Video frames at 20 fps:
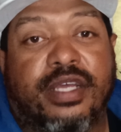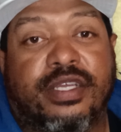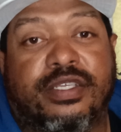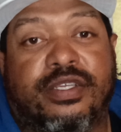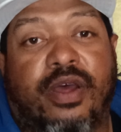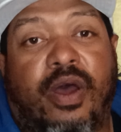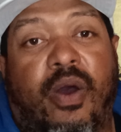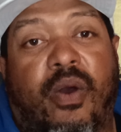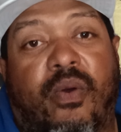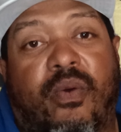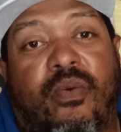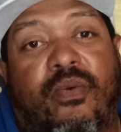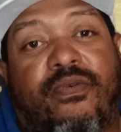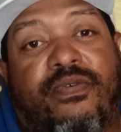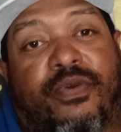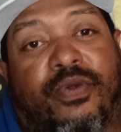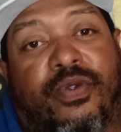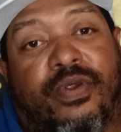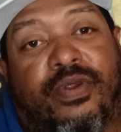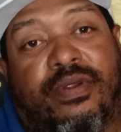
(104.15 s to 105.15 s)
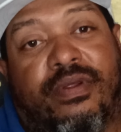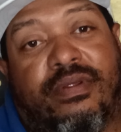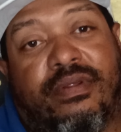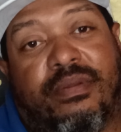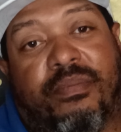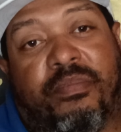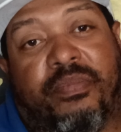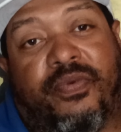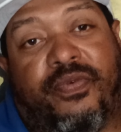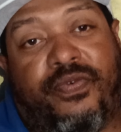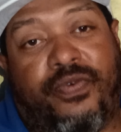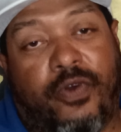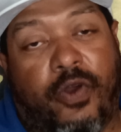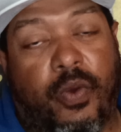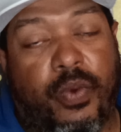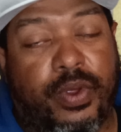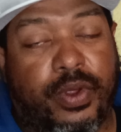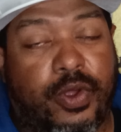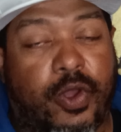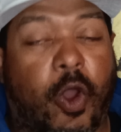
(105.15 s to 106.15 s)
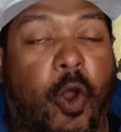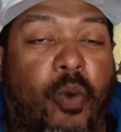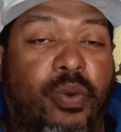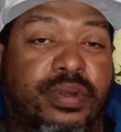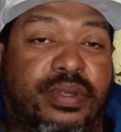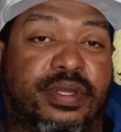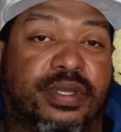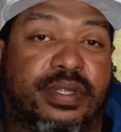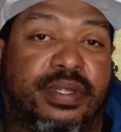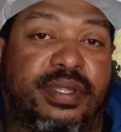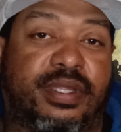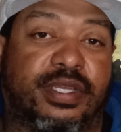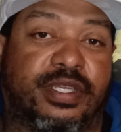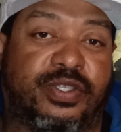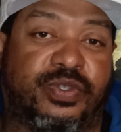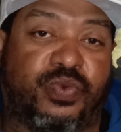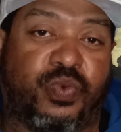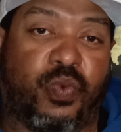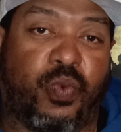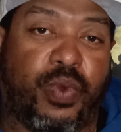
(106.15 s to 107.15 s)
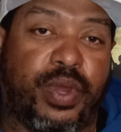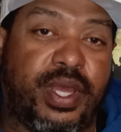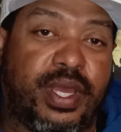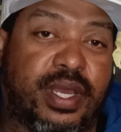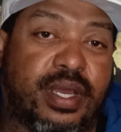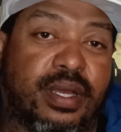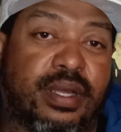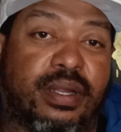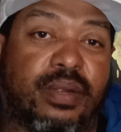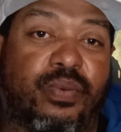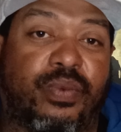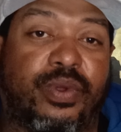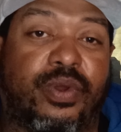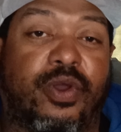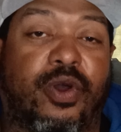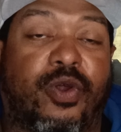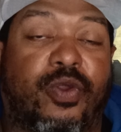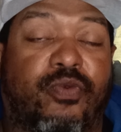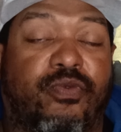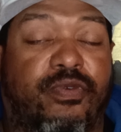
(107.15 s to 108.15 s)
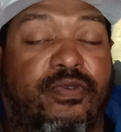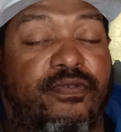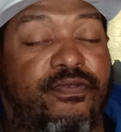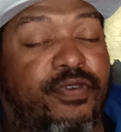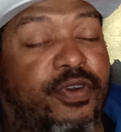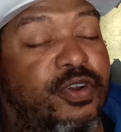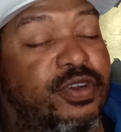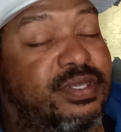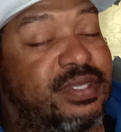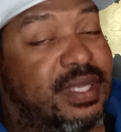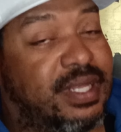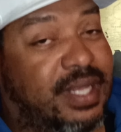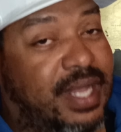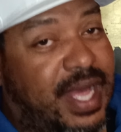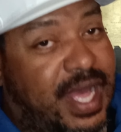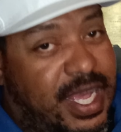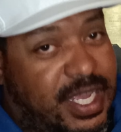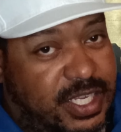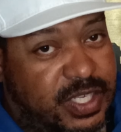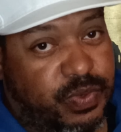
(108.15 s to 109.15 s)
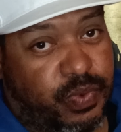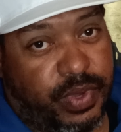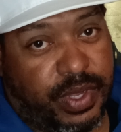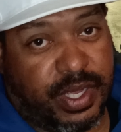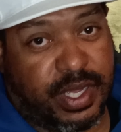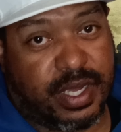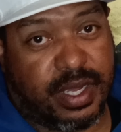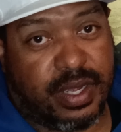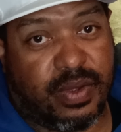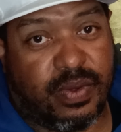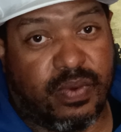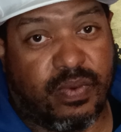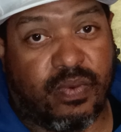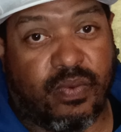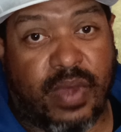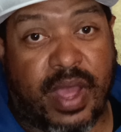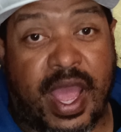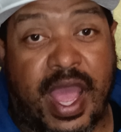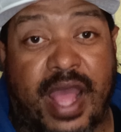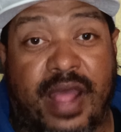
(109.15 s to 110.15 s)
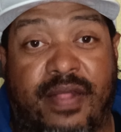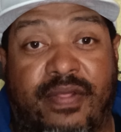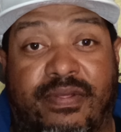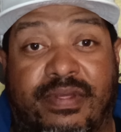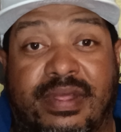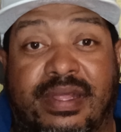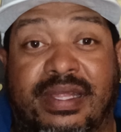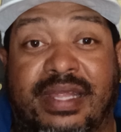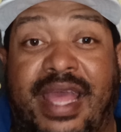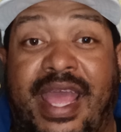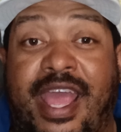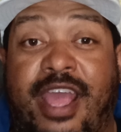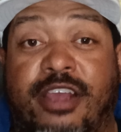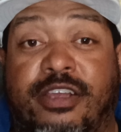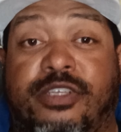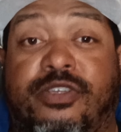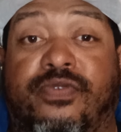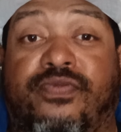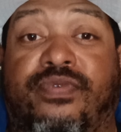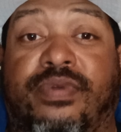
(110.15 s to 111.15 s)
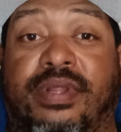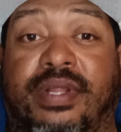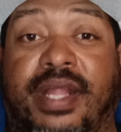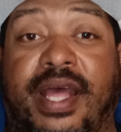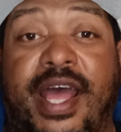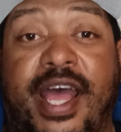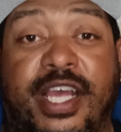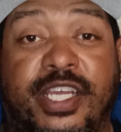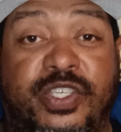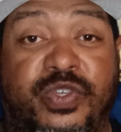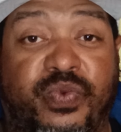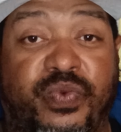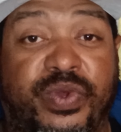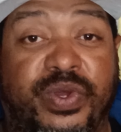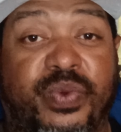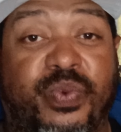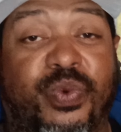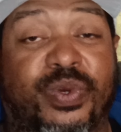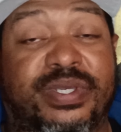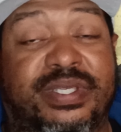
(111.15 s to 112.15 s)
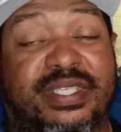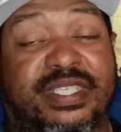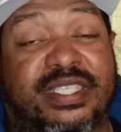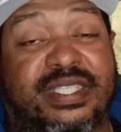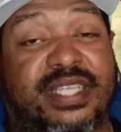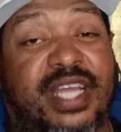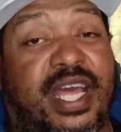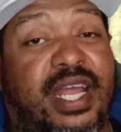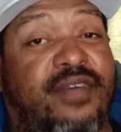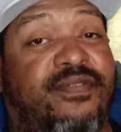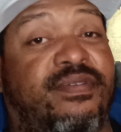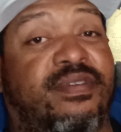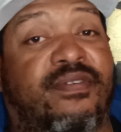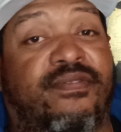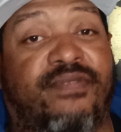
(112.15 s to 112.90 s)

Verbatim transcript: So, for before we go into this week, we're going to reverse last week, and the answer for last week was the state